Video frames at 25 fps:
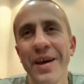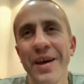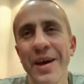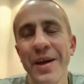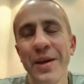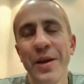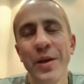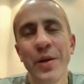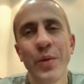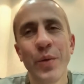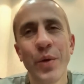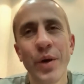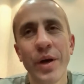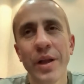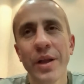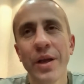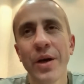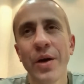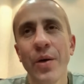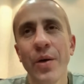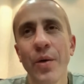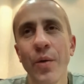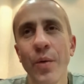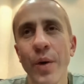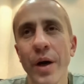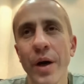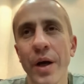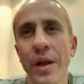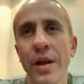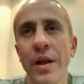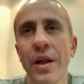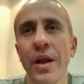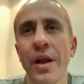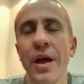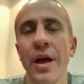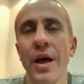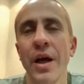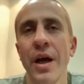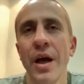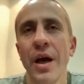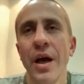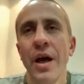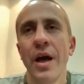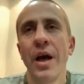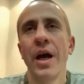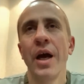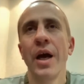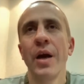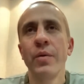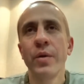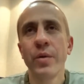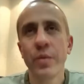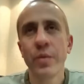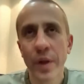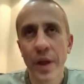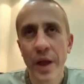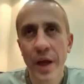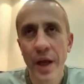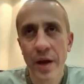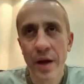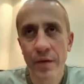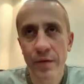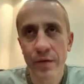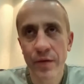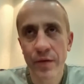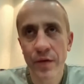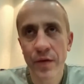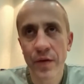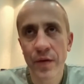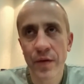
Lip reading: and it will go well, we will have